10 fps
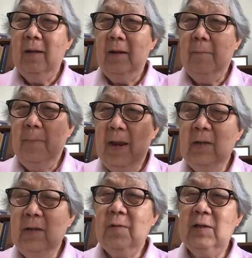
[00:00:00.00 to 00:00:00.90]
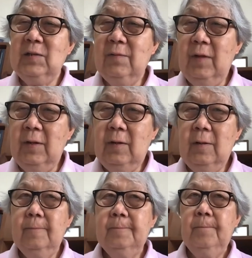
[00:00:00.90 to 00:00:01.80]
The main thrust of
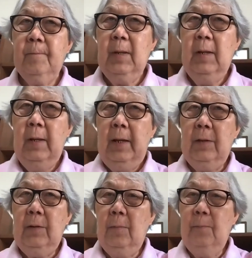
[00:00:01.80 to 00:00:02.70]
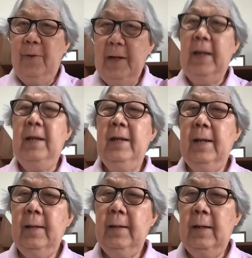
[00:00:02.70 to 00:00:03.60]
this is to bring
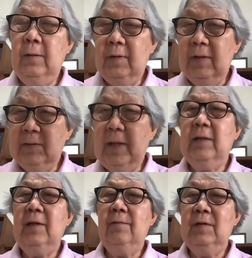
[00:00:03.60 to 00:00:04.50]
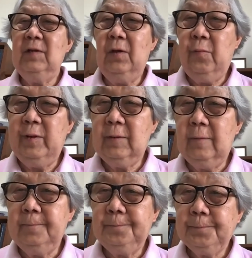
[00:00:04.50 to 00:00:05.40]
India into the center of this equation.